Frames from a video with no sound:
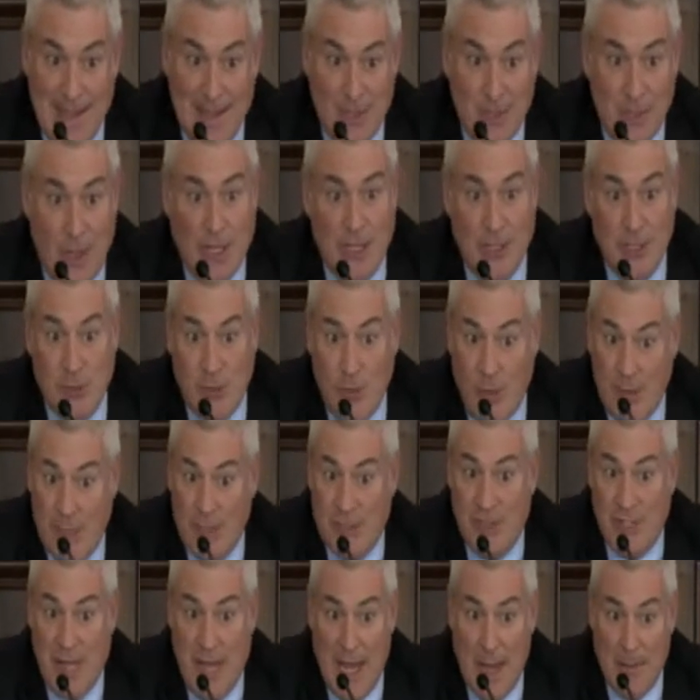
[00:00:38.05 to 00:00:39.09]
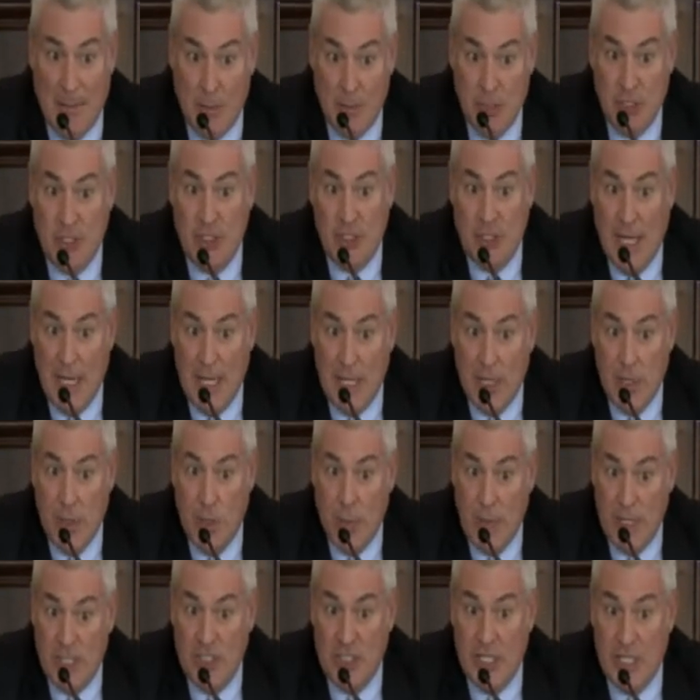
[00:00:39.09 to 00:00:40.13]
So I just want to say I appreciate you
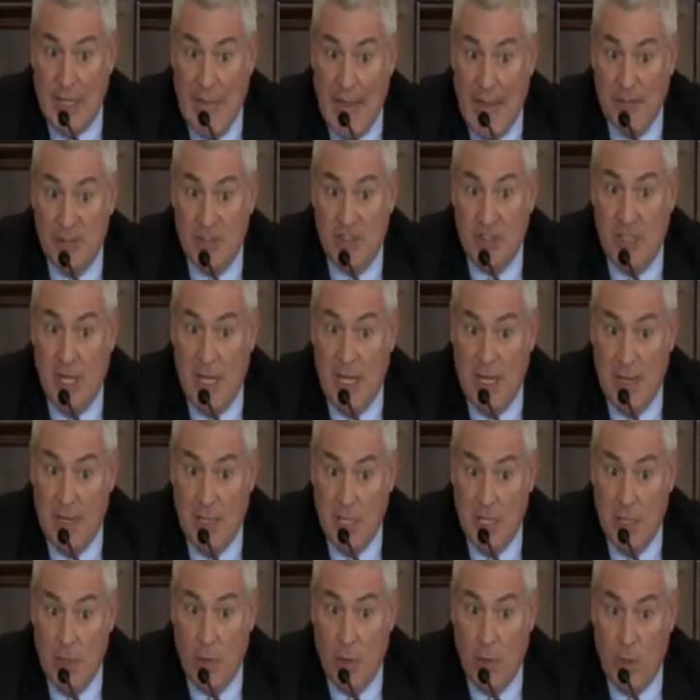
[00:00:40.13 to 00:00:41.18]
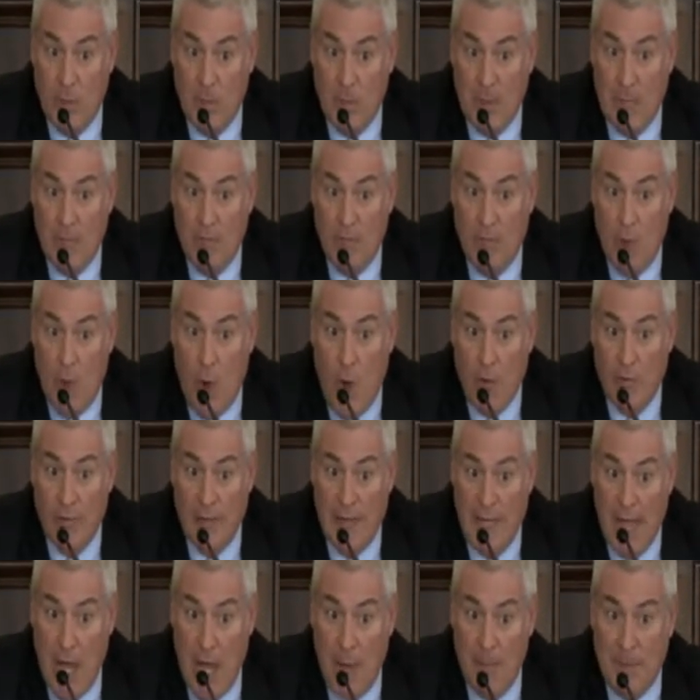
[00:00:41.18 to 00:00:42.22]
reaching out, saying that you're going to be involved in
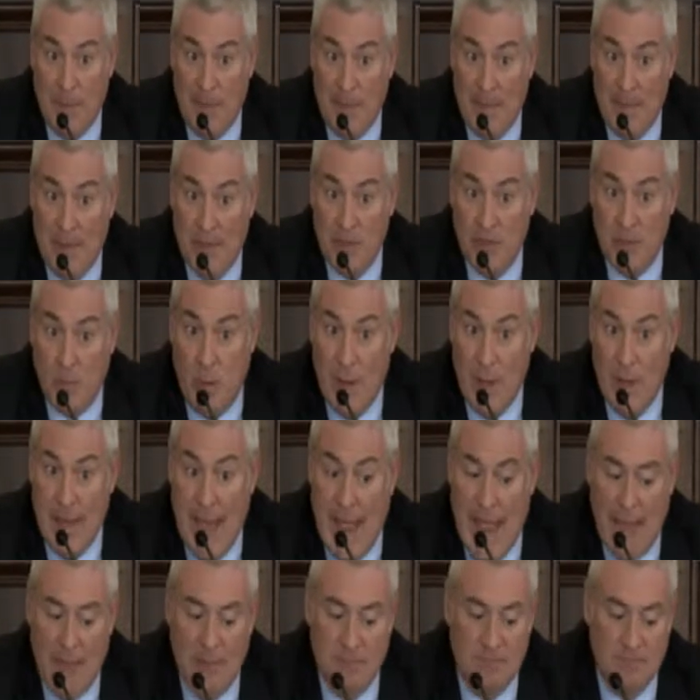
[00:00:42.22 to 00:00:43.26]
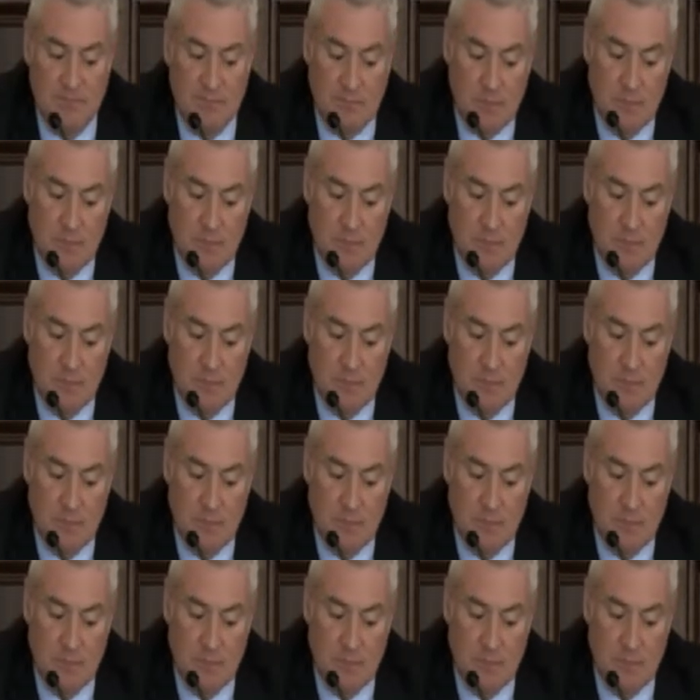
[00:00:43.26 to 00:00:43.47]
helping us with that.